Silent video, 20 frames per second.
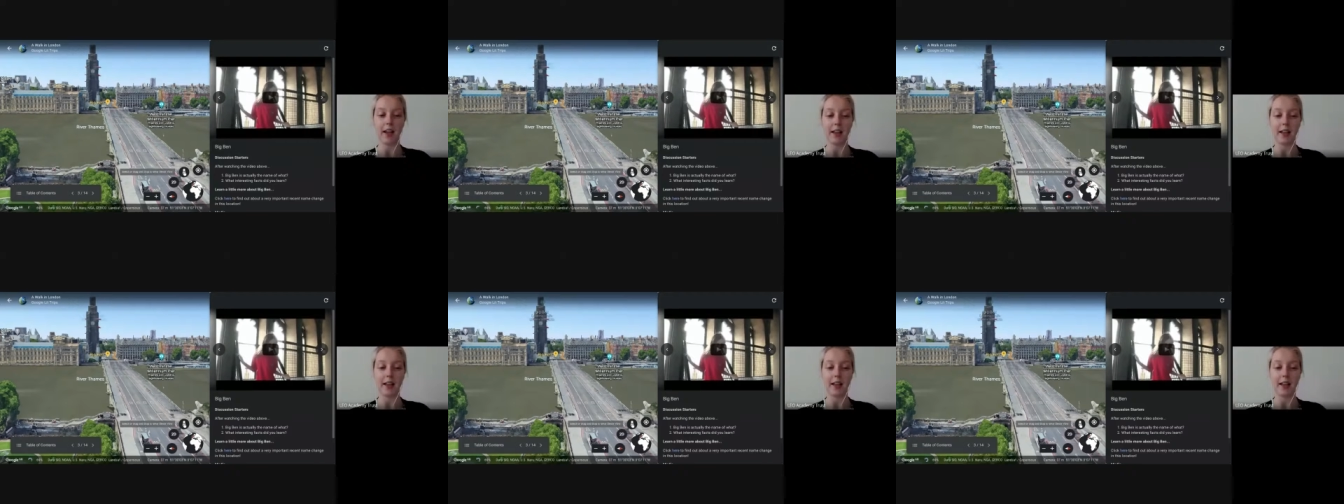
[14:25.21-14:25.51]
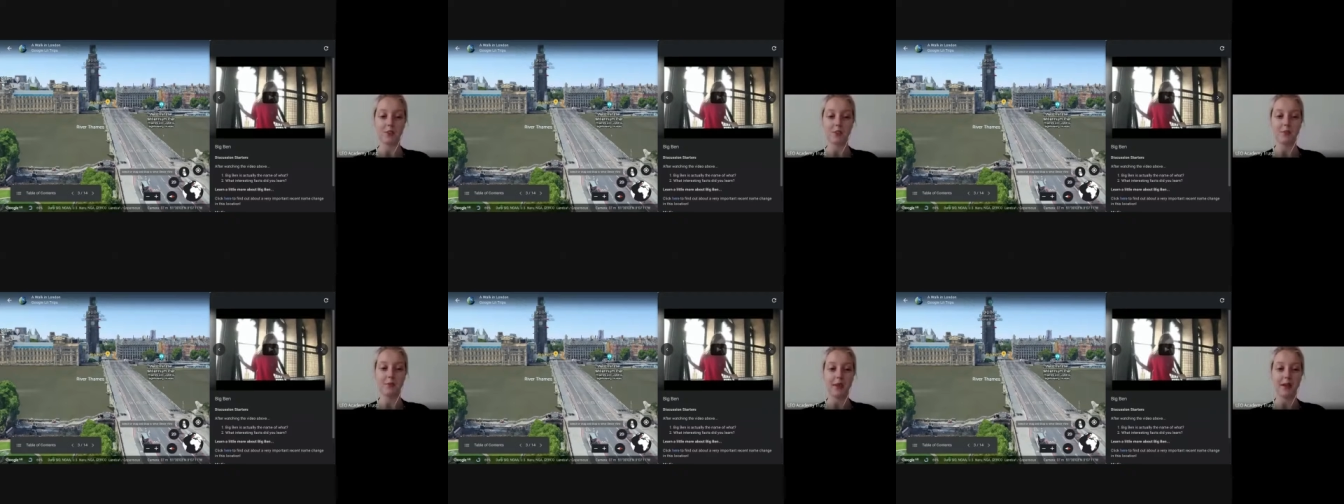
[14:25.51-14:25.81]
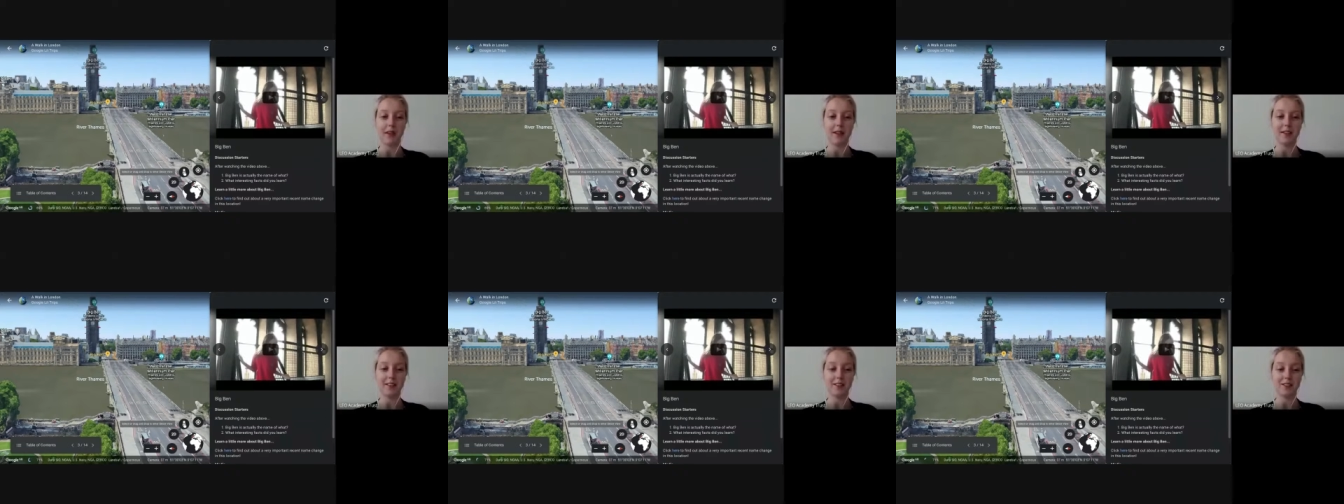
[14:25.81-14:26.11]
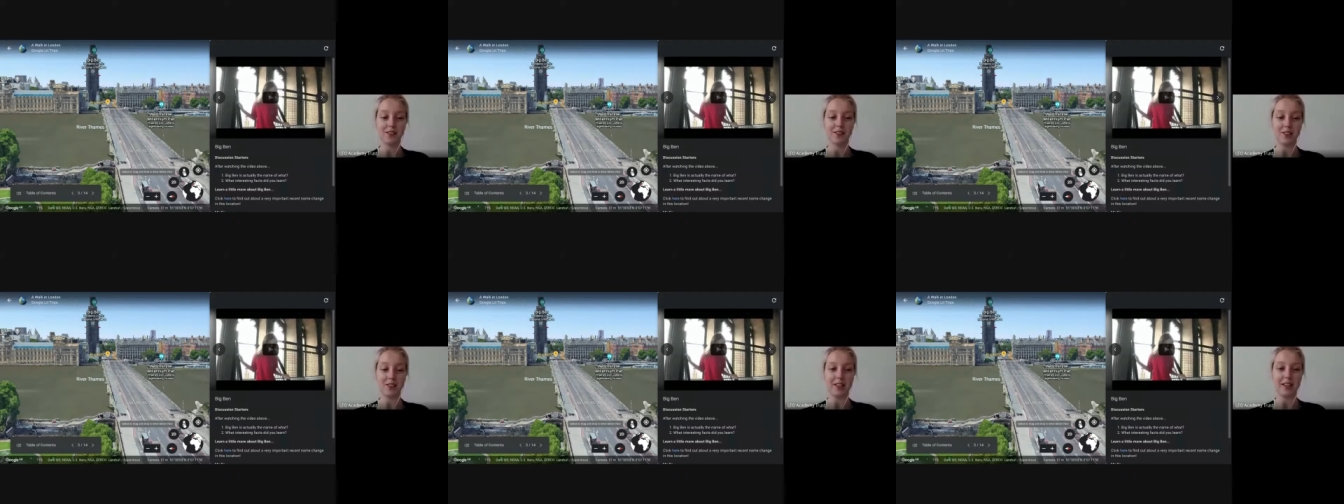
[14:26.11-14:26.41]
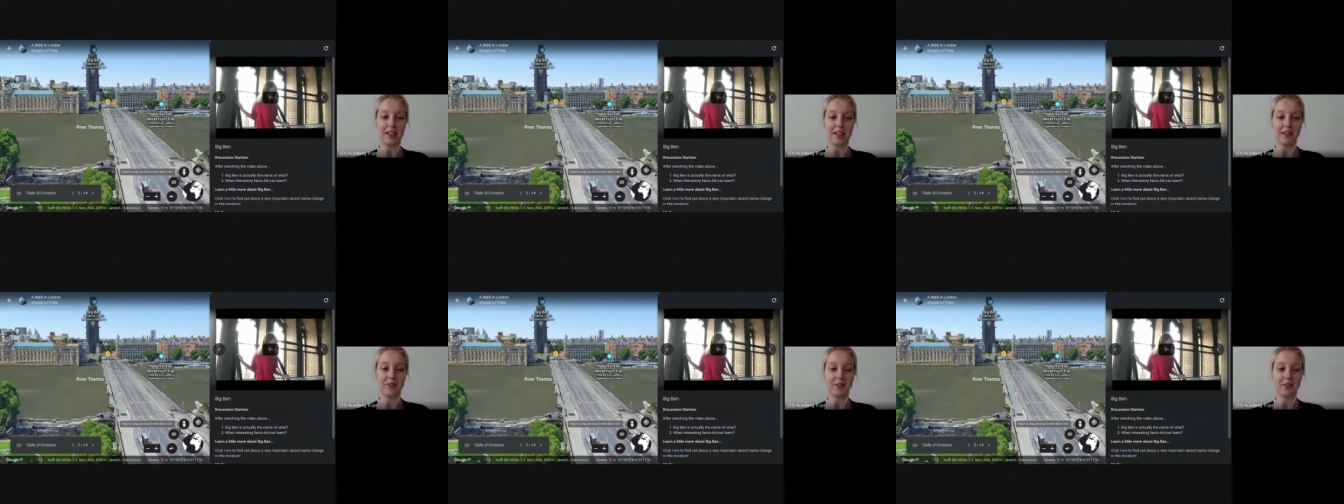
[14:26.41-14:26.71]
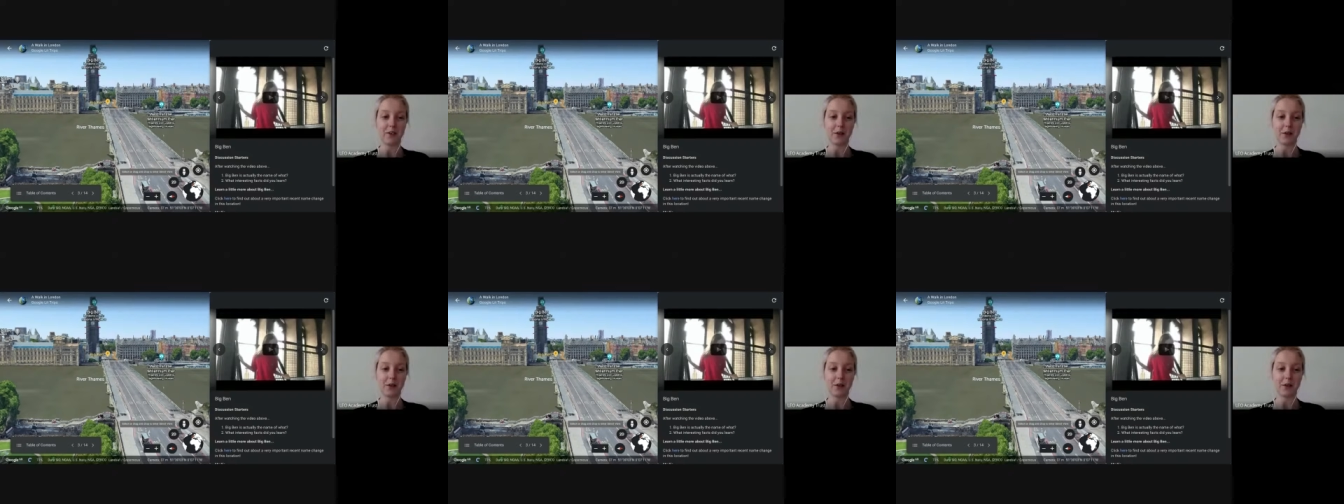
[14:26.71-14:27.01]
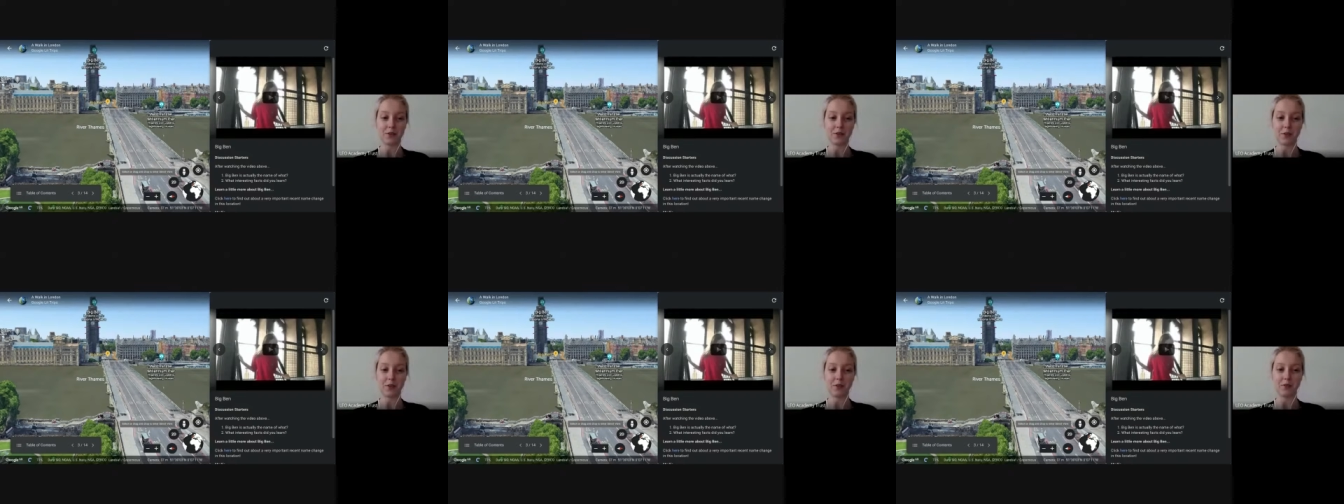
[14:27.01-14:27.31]
and zoom in to see it from
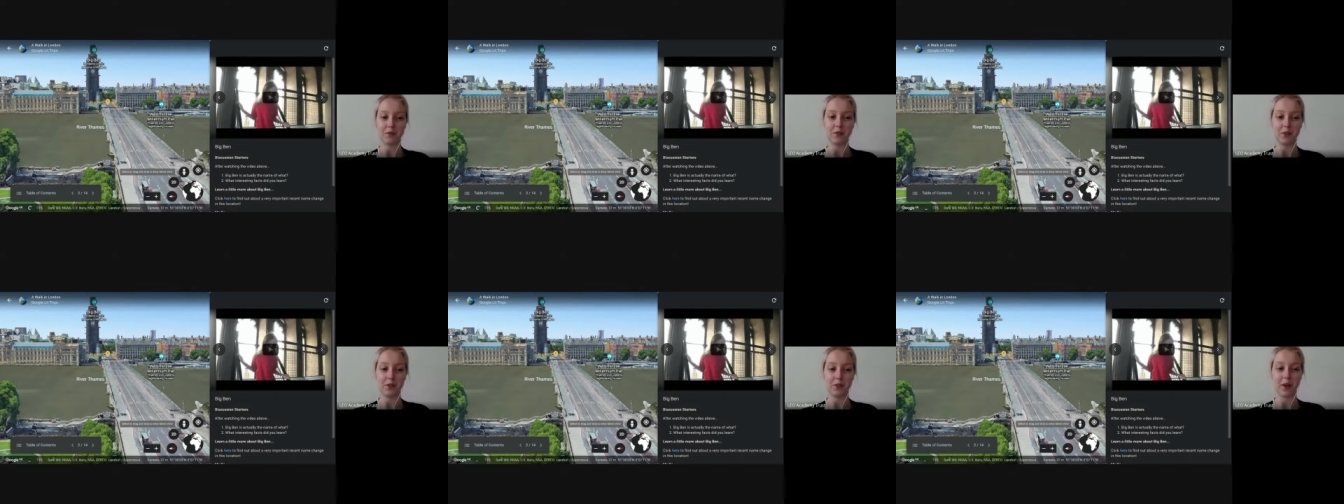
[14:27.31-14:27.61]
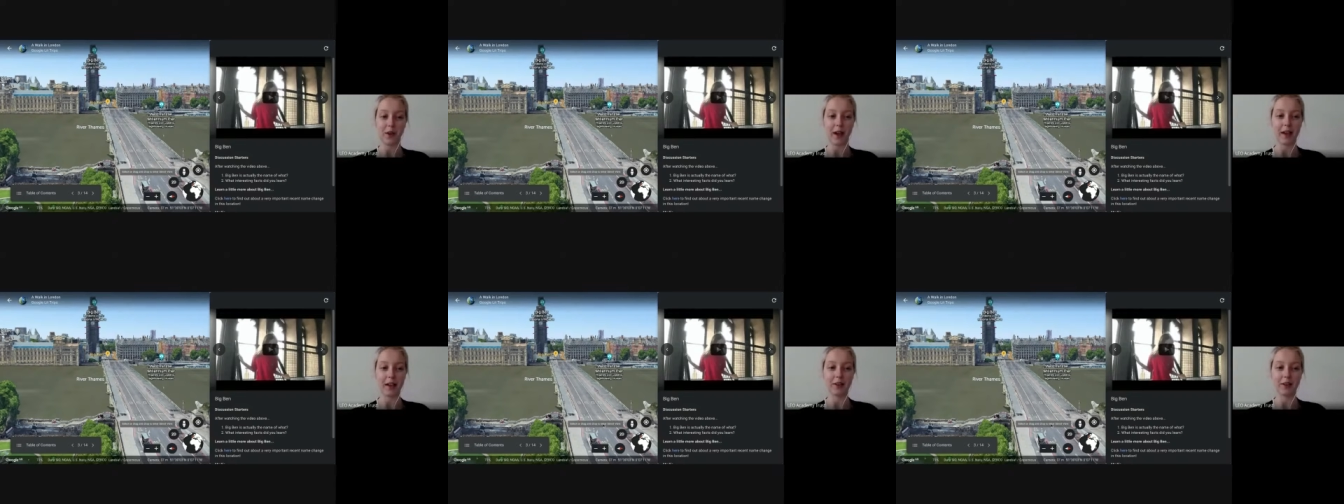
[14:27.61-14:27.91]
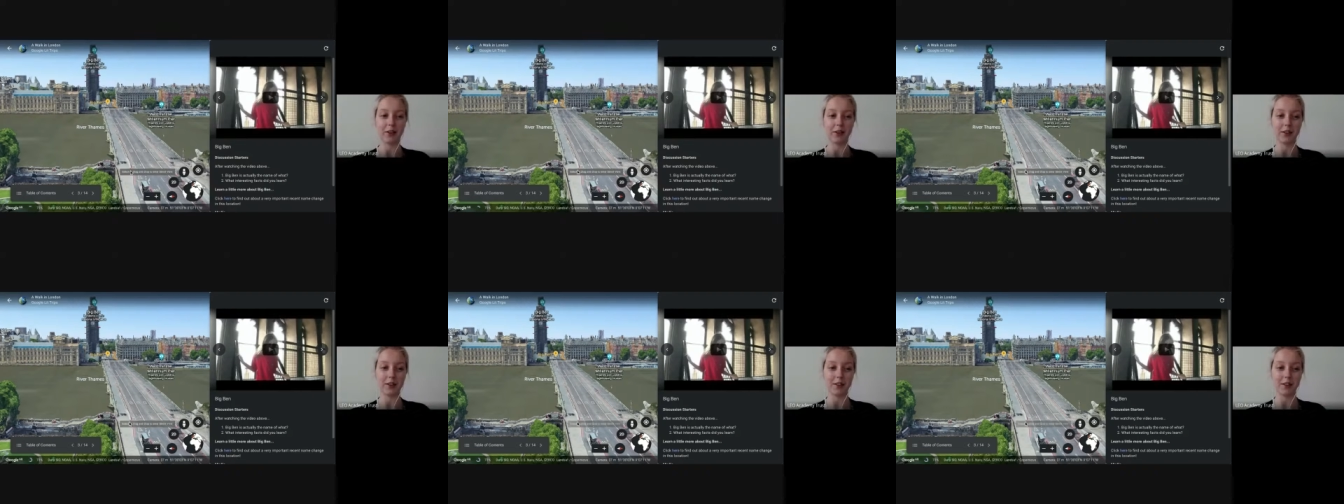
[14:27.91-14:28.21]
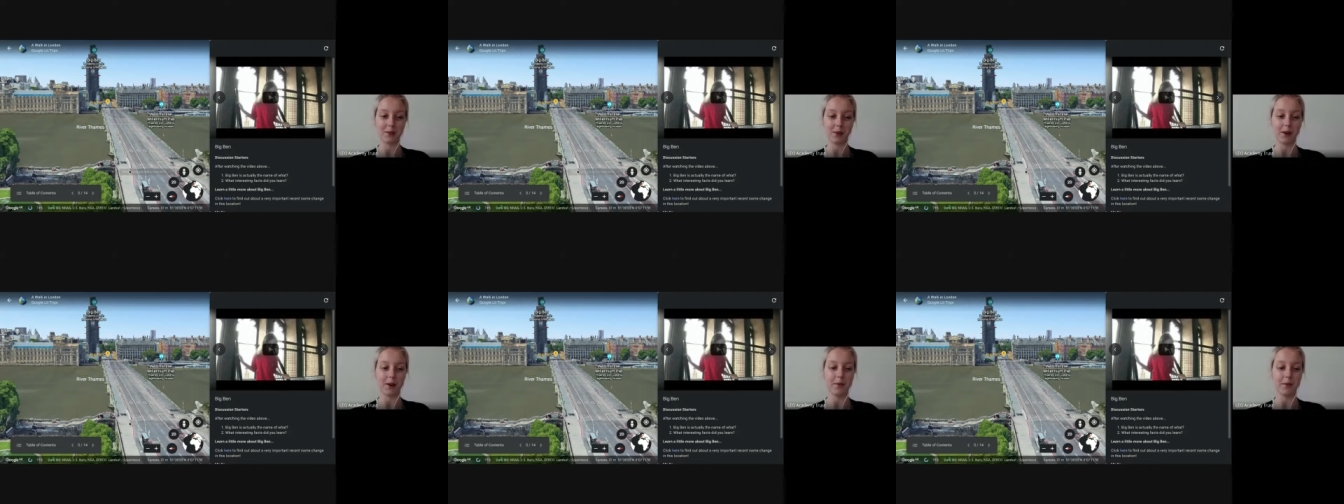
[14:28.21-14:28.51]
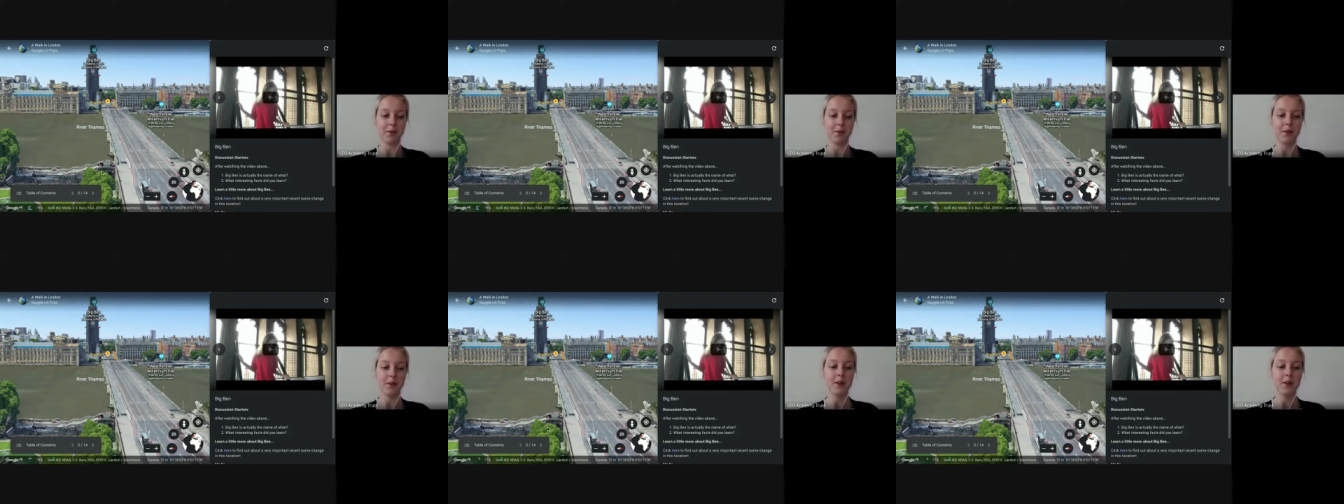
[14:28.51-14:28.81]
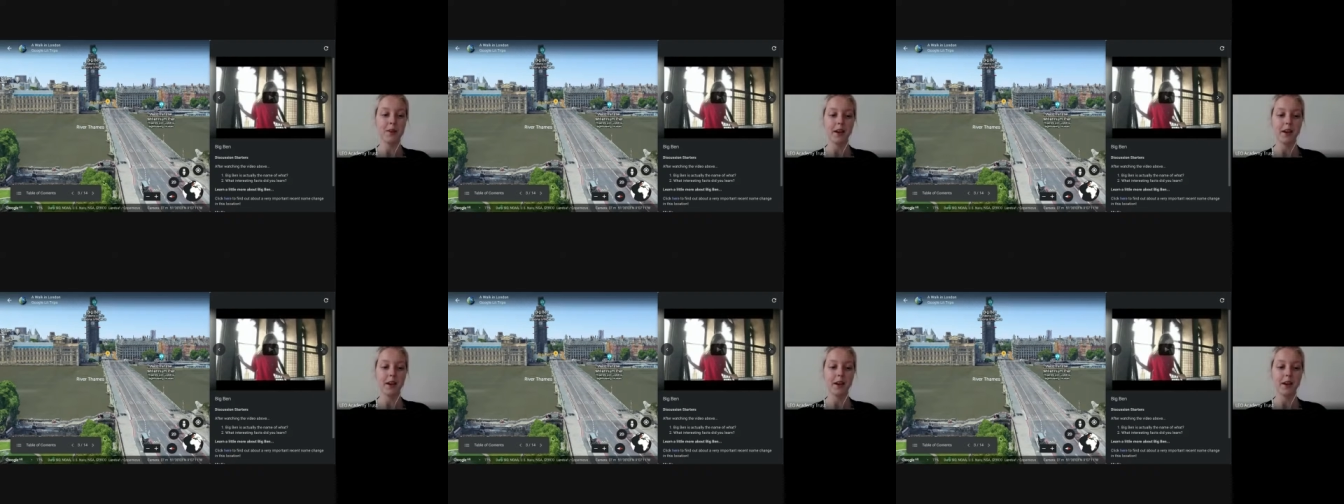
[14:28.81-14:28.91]
a street view angle as well.